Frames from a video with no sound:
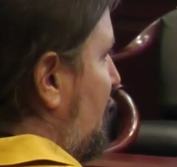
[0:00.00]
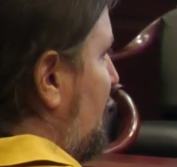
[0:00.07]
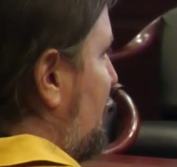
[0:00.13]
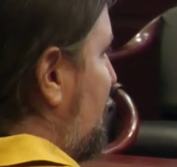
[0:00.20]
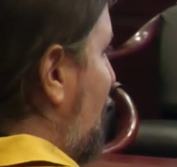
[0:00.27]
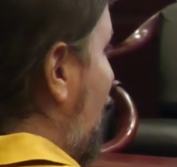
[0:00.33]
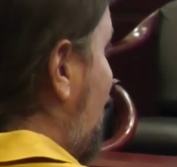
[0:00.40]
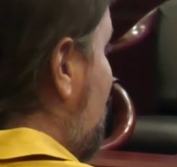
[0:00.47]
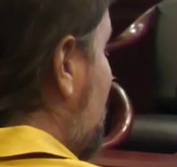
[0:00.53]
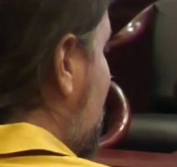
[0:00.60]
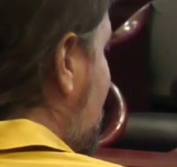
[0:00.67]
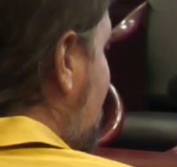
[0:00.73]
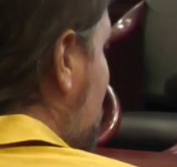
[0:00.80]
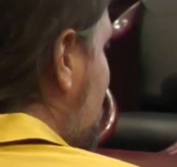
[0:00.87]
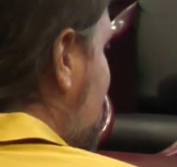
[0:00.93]
So after he
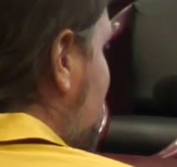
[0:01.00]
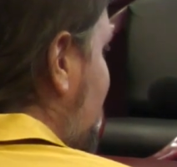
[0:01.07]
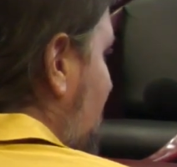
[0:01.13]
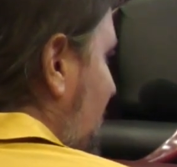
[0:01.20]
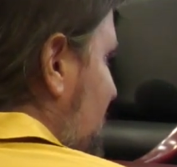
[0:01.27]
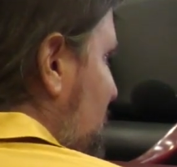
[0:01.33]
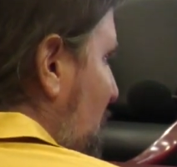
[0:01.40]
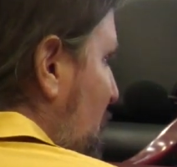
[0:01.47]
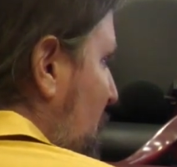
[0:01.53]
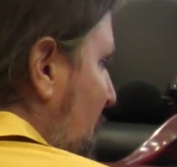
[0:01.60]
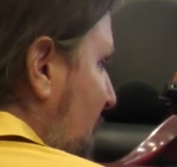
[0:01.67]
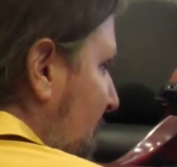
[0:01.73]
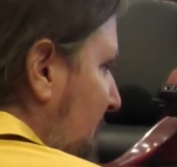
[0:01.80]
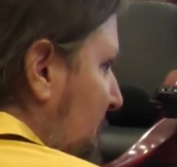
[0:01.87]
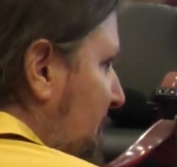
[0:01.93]
hit me, I turn
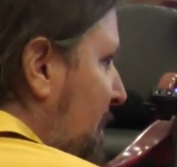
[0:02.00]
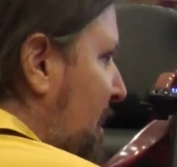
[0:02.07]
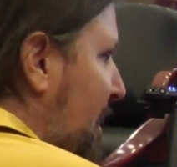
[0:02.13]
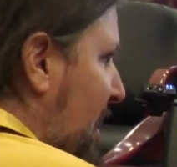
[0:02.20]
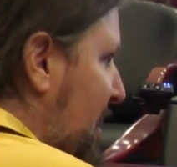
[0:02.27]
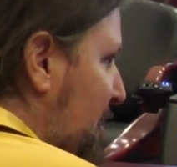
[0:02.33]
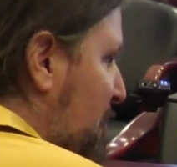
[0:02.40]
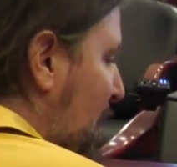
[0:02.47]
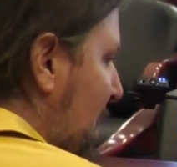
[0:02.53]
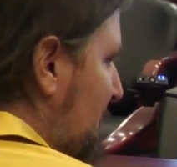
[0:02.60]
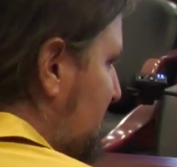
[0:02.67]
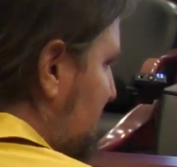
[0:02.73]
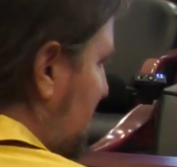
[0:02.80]
around and he grabs